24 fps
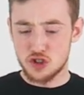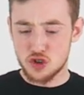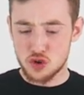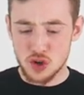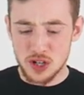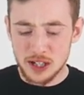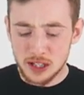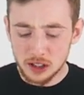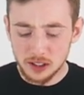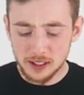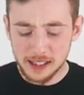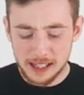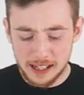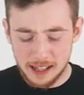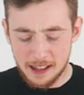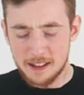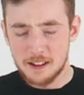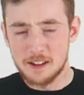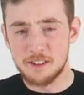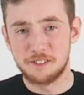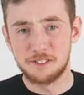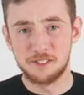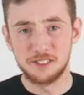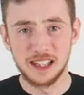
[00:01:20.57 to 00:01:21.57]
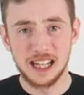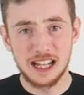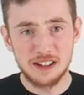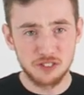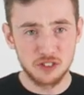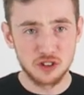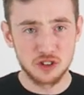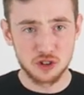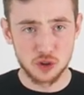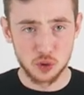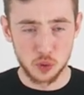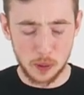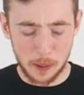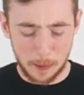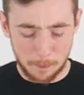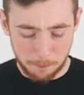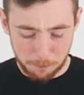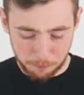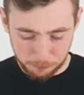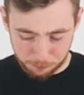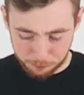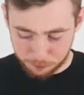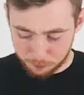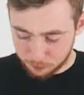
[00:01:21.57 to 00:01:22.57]
treacly flavours to
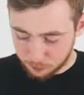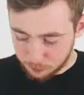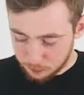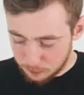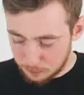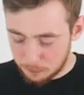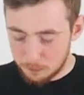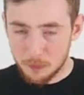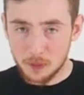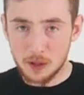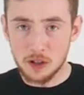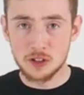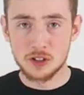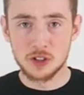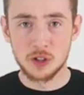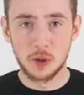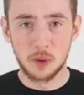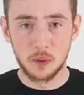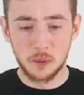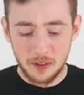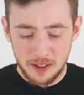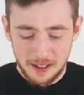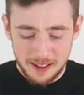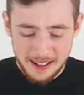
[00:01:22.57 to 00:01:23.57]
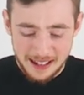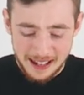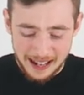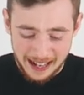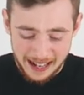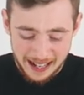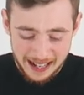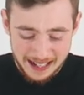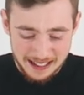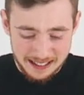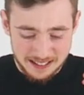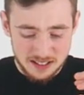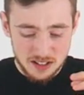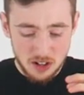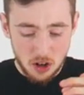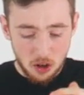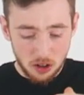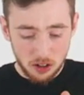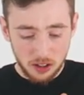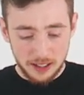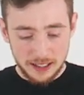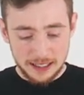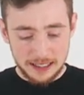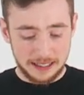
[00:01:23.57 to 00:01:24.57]
it. So it's
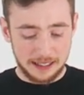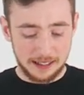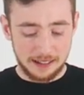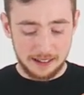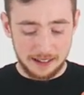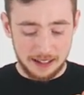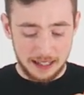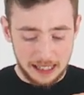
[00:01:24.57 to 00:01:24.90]
not like